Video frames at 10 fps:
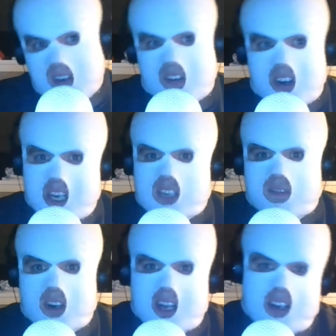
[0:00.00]
if you're
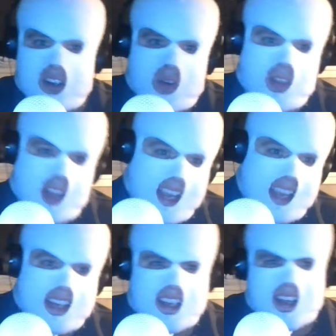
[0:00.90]
introverted and don't like
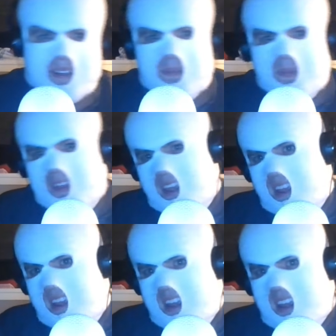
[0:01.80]
it,
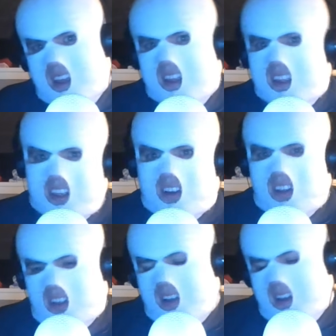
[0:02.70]

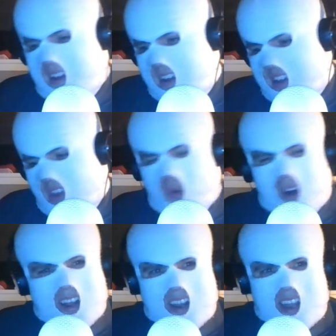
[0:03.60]
you'll
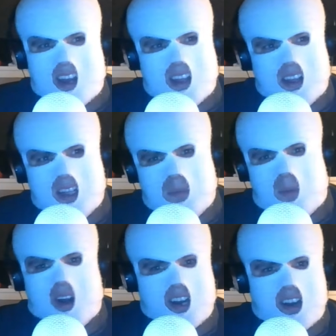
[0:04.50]
want to kind of
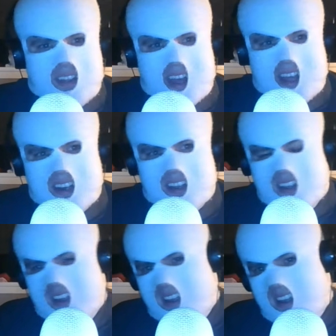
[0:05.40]
monitor that.
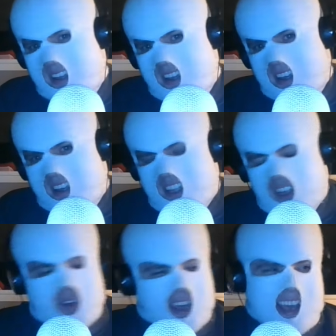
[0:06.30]

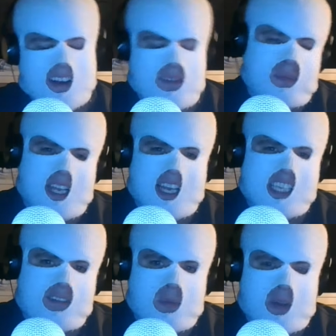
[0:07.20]
You can't please
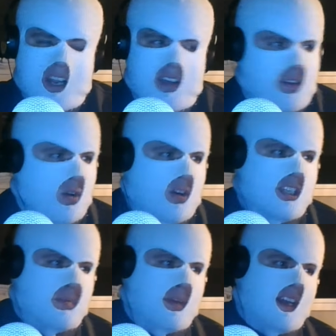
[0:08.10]
everybody, of
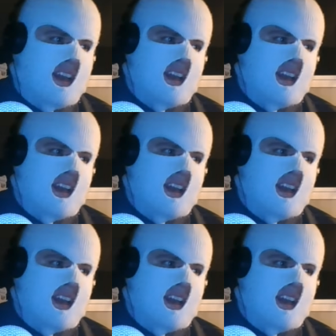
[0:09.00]
course, but